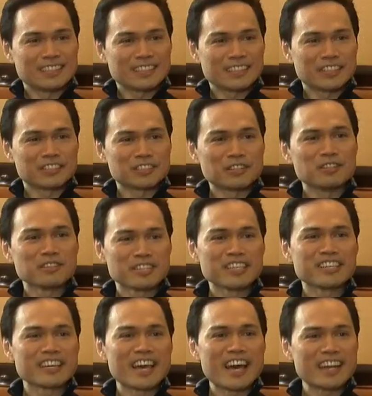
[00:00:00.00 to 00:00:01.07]
Because
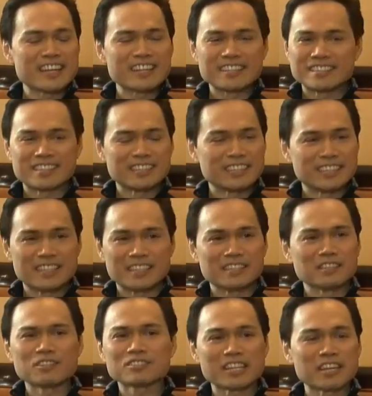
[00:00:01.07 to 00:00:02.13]
looking at it, it
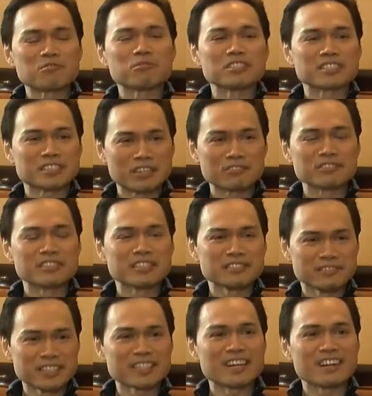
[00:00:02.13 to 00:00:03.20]
looks like it was so
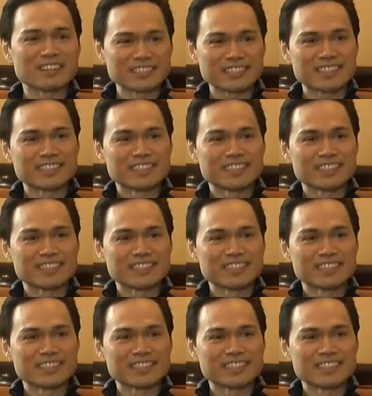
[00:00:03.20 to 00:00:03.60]
difficult.